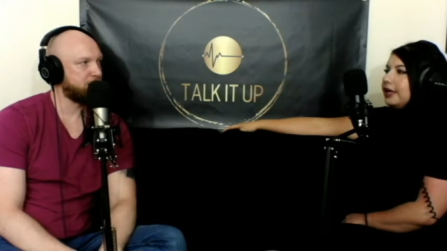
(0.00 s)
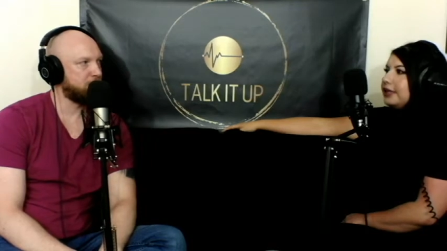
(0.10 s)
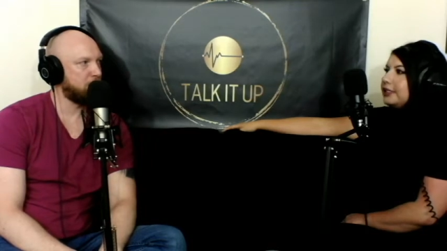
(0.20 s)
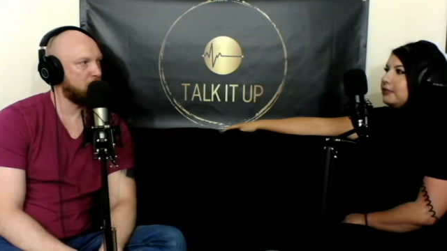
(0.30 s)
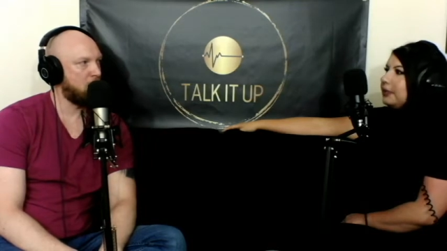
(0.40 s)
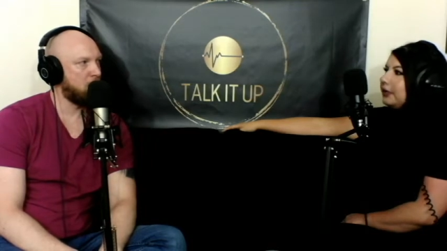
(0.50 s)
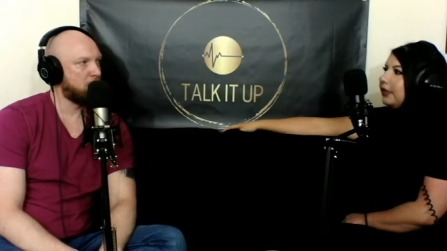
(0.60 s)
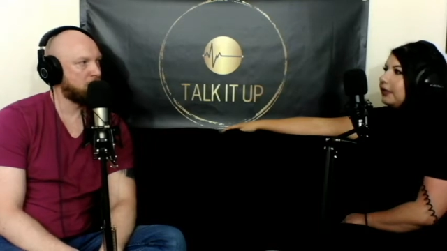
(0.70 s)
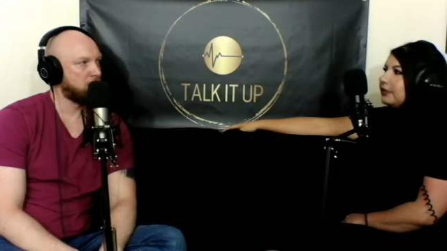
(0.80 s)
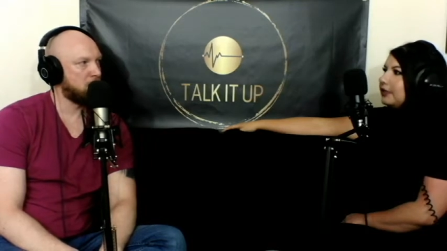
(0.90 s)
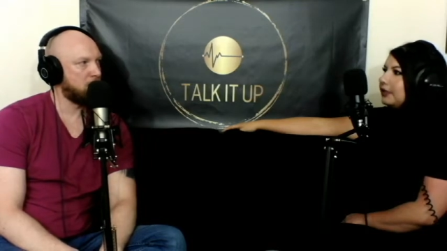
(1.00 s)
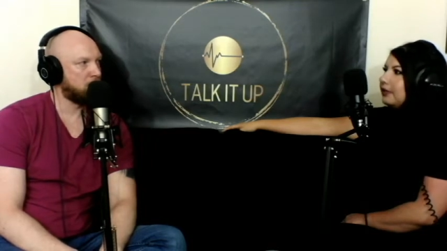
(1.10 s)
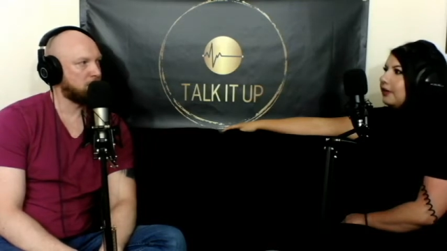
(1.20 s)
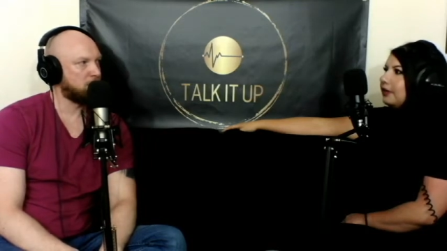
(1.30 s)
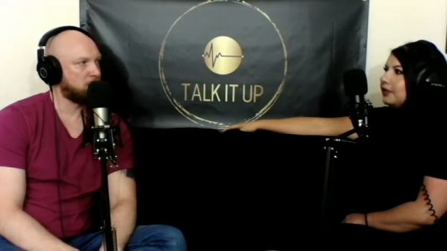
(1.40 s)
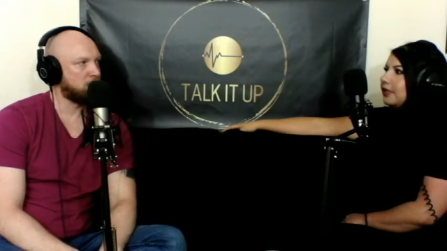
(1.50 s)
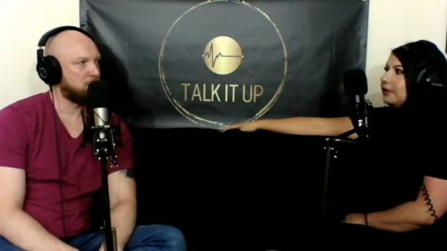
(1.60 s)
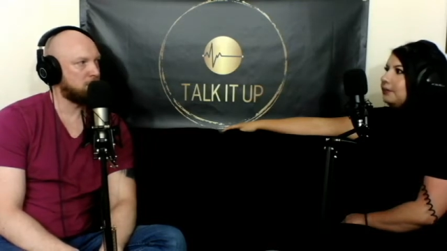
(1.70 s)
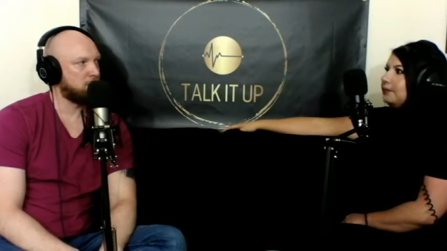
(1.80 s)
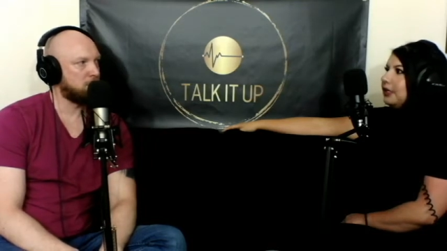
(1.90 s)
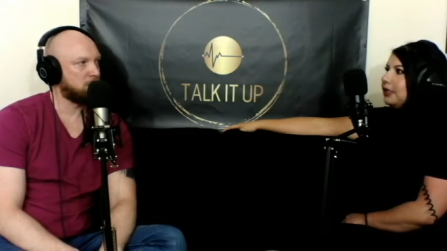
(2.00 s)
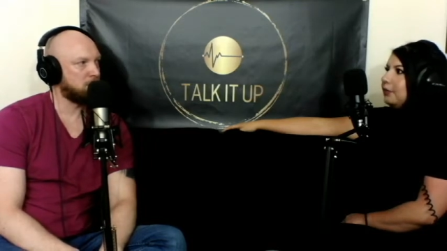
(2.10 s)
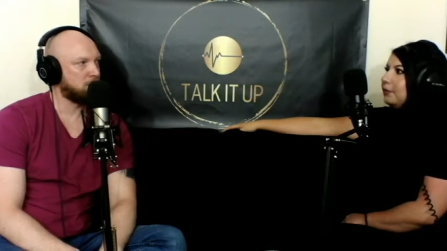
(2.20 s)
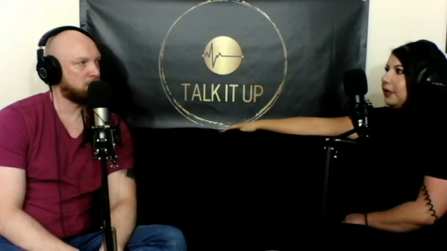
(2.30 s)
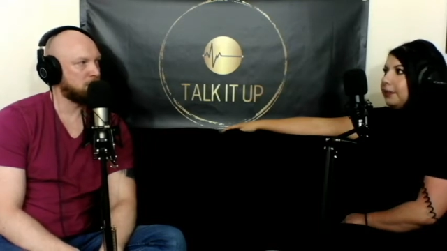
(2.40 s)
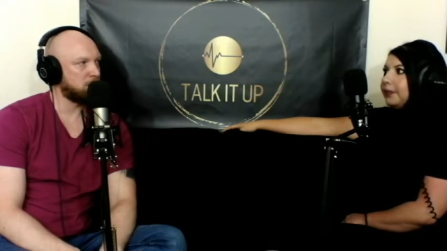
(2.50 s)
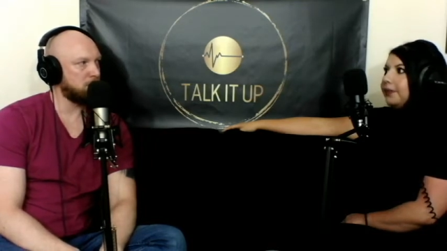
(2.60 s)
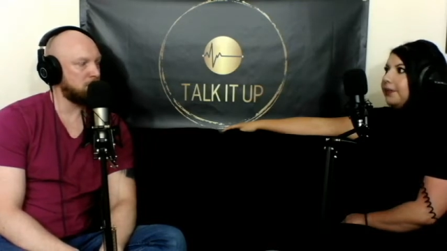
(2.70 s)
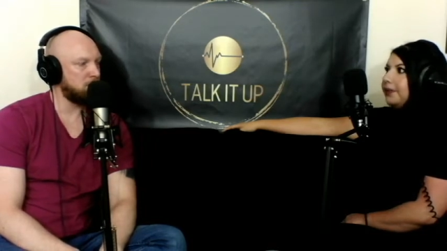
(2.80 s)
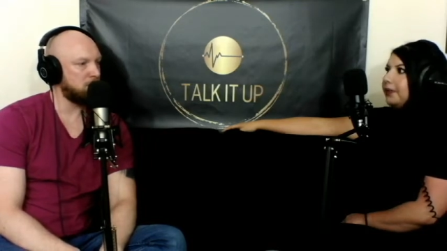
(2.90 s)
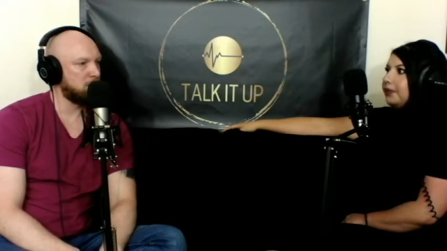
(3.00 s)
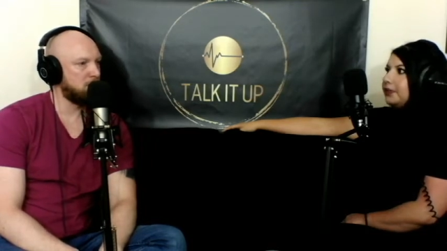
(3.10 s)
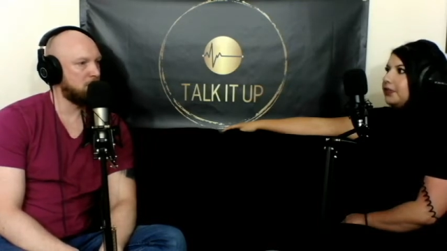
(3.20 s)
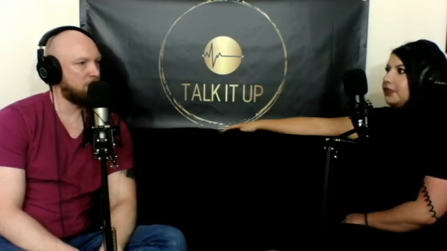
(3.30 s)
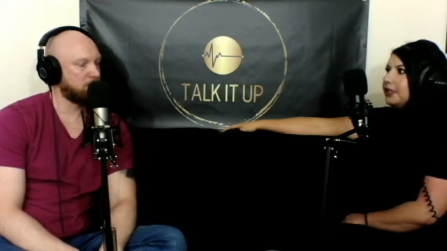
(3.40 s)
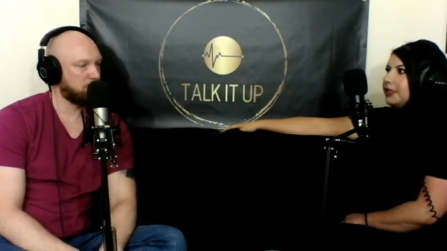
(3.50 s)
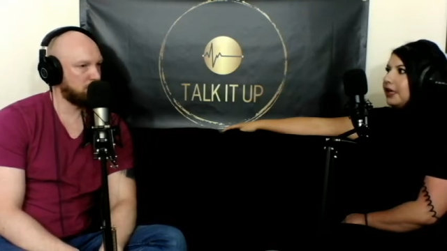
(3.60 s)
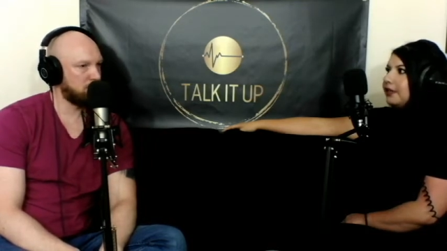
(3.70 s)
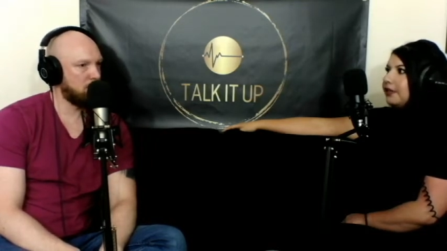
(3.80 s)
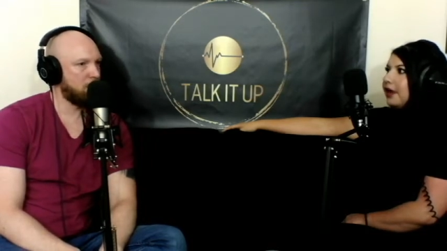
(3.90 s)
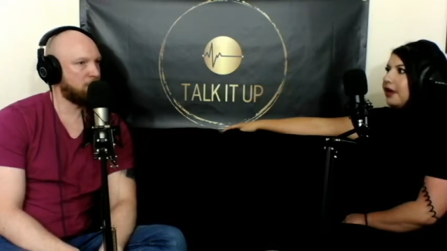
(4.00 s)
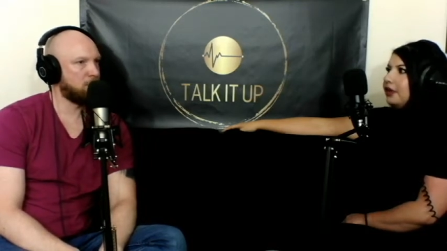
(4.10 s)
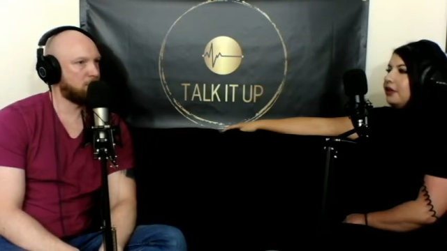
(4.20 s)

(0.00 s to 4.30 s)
Speaker 1: experiencing things, like meeting new people, cultures, things like that.